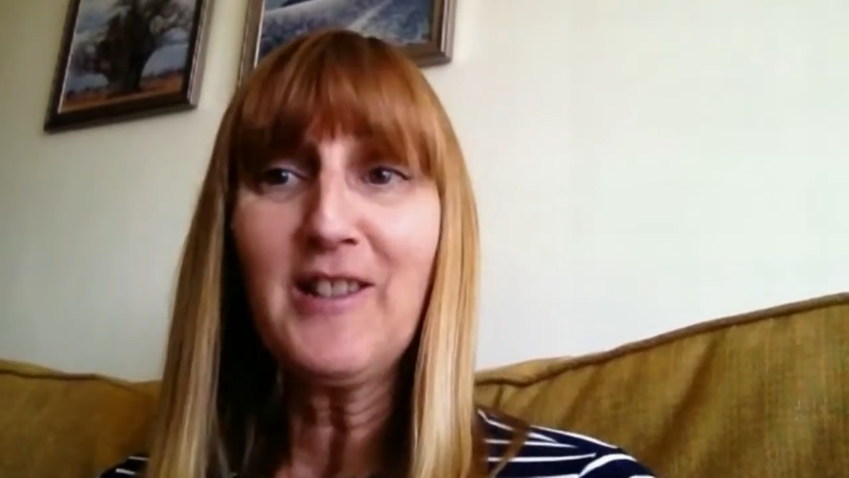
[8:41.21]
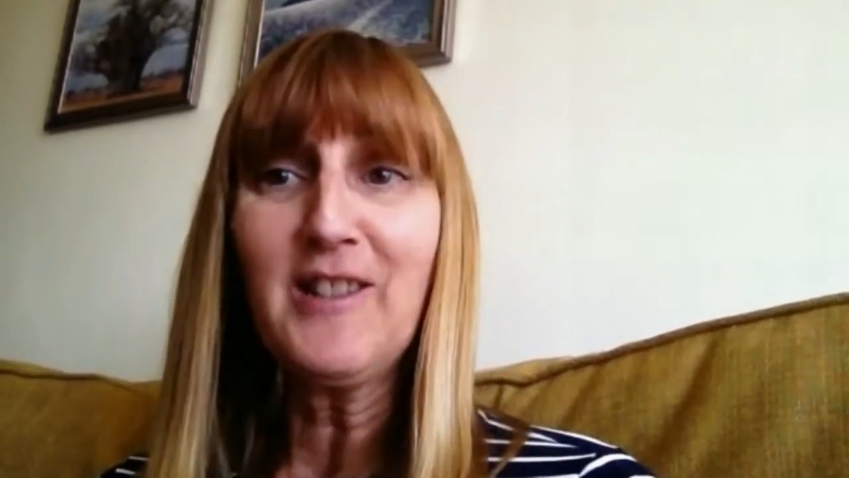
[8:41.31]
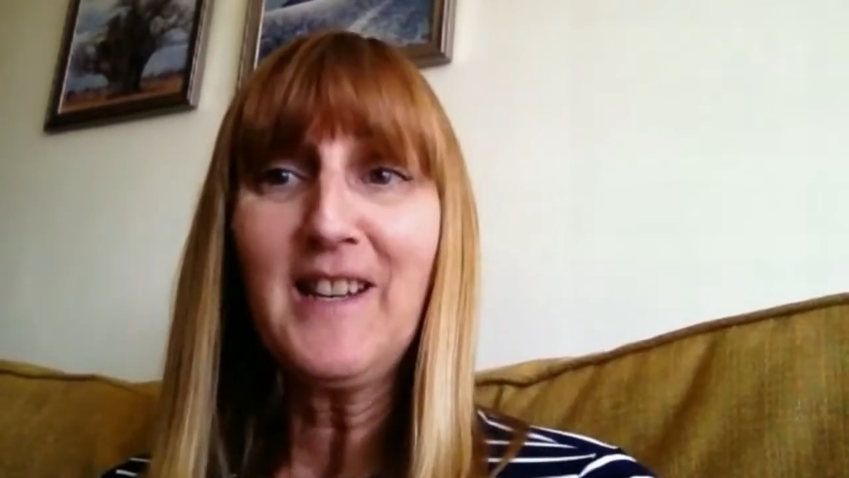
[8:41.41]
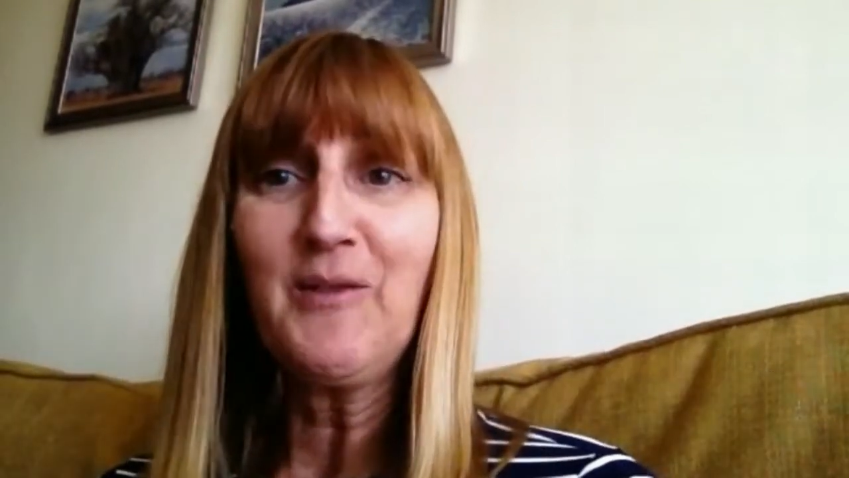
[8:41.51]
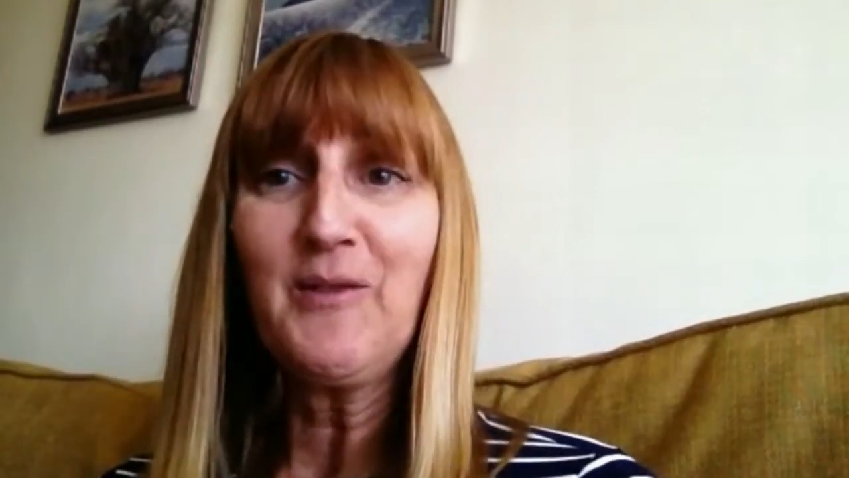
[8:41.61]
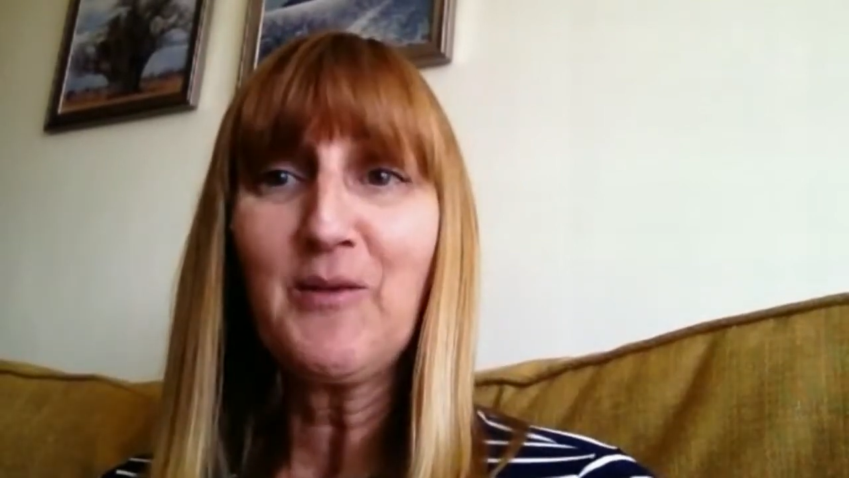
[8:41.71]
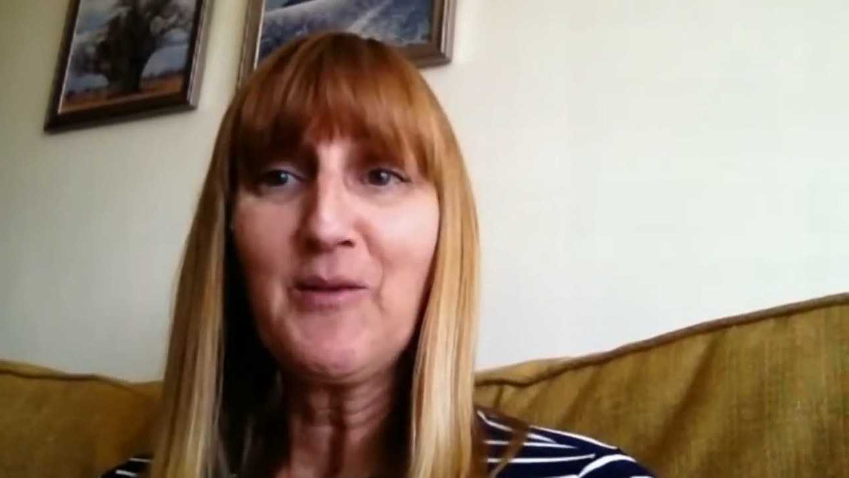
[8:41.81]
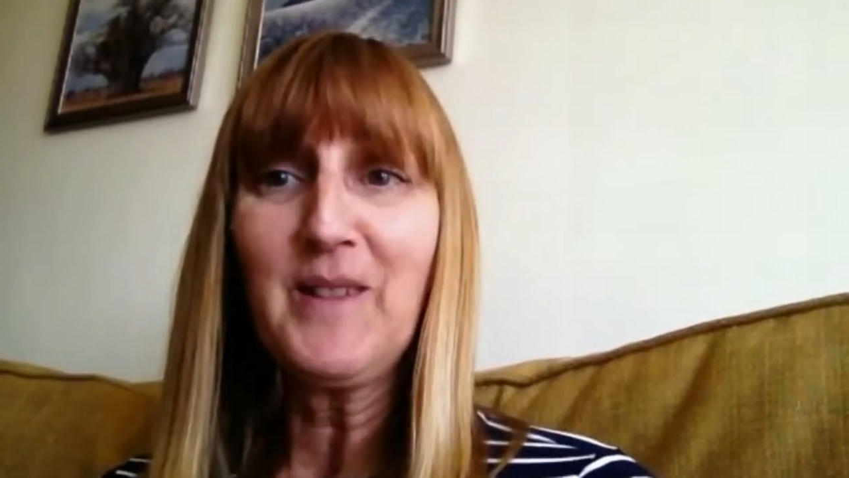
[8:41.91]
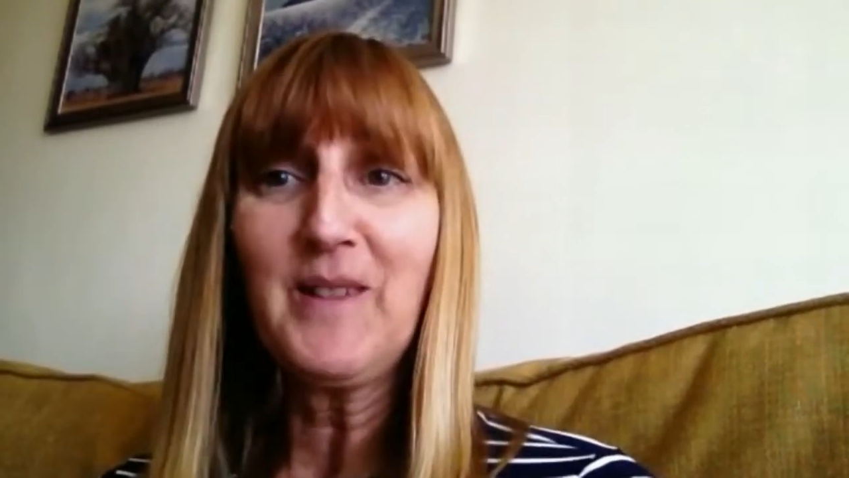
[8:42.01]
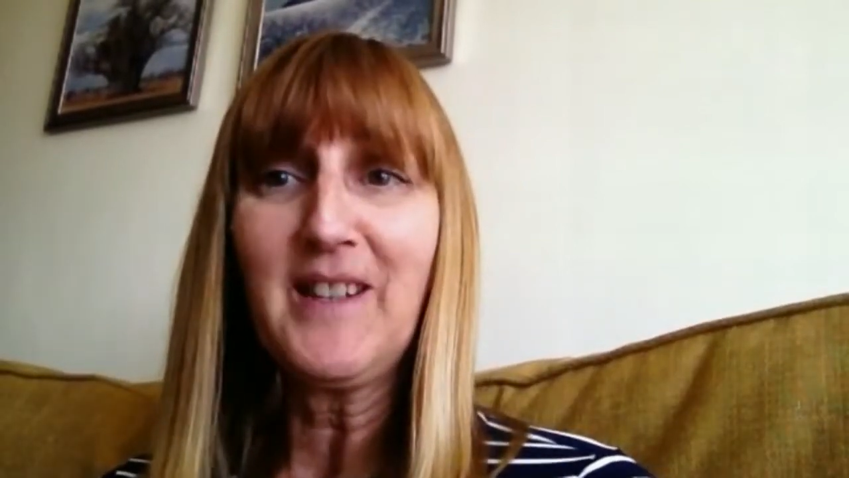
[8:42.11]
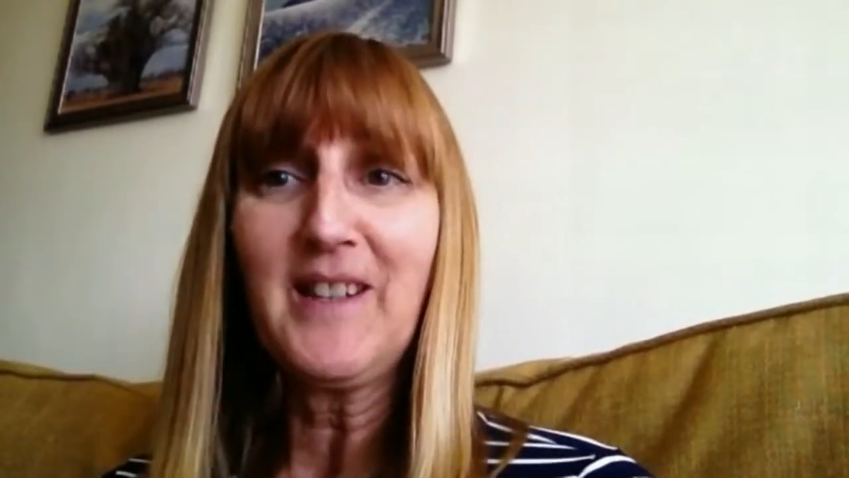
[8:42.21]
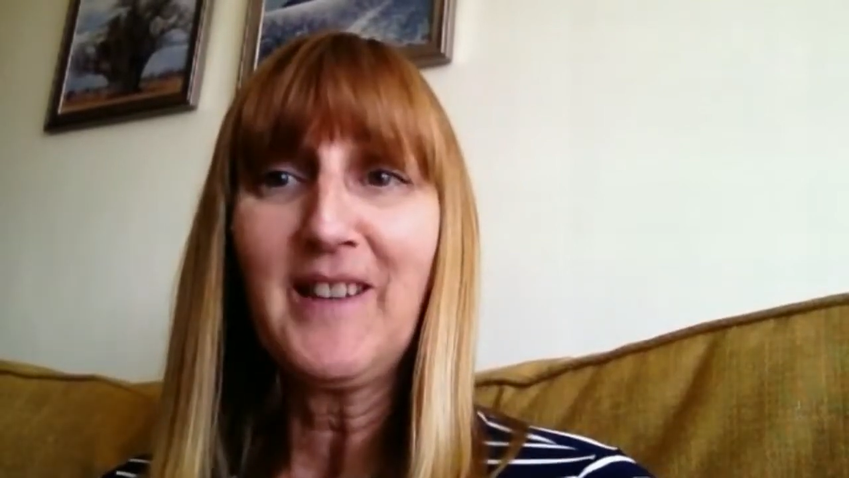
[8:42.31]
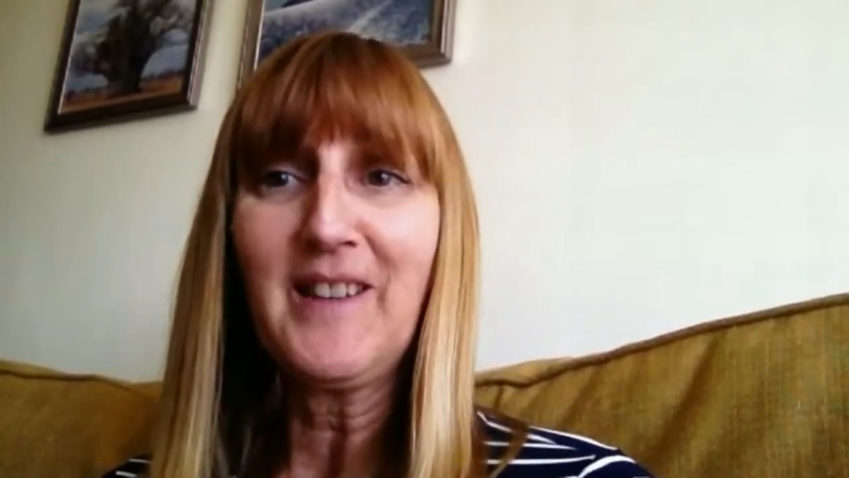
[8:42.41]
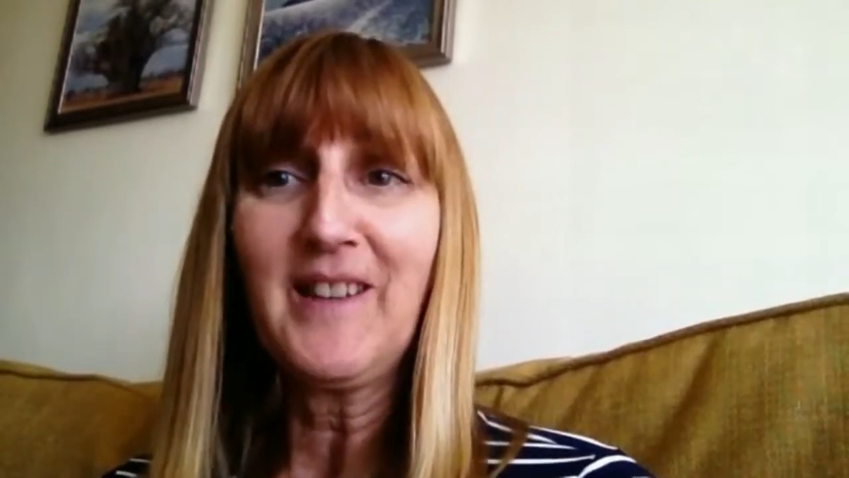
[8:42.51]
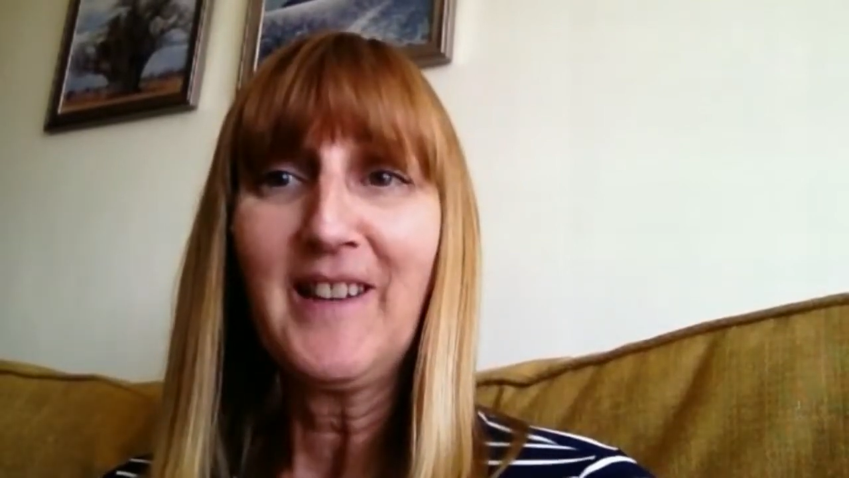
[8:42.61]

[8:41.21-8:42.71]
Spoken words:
got it. Do you want me to?